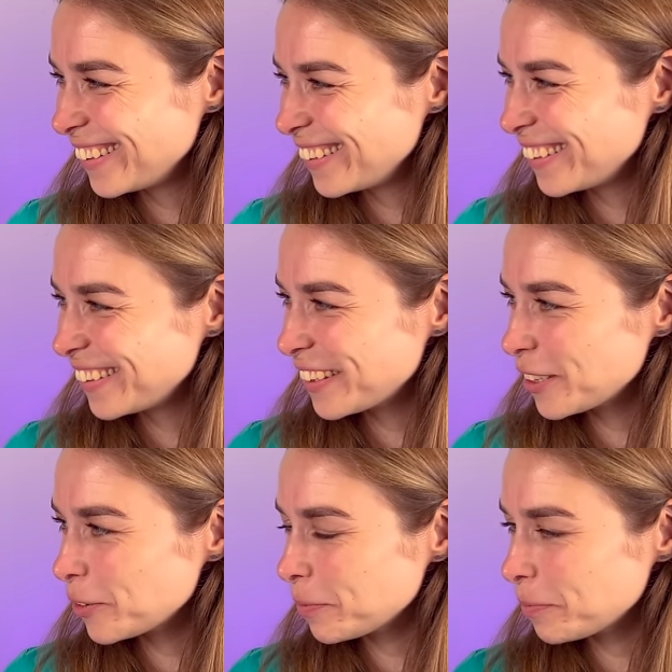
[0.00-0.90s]

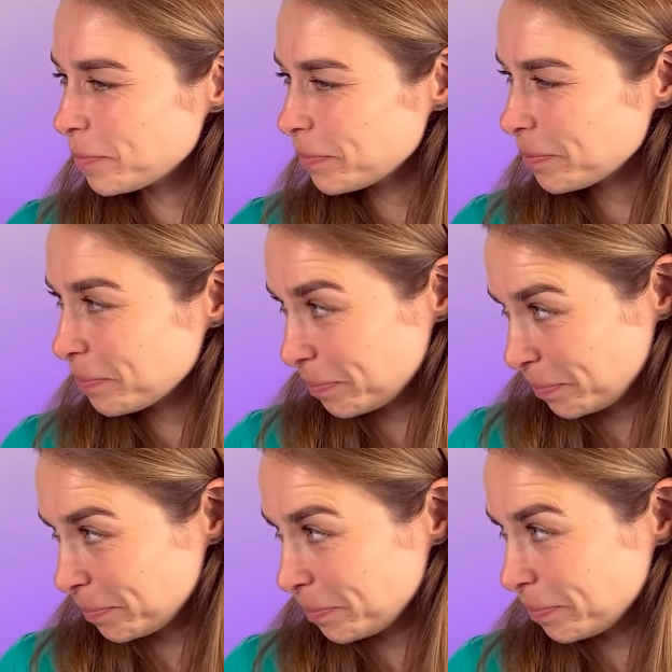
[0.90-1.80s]

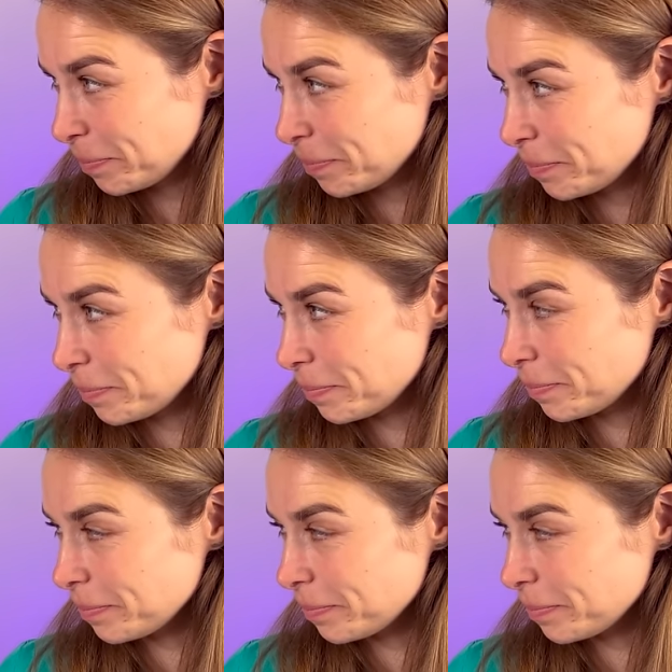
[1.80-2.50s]
(silent)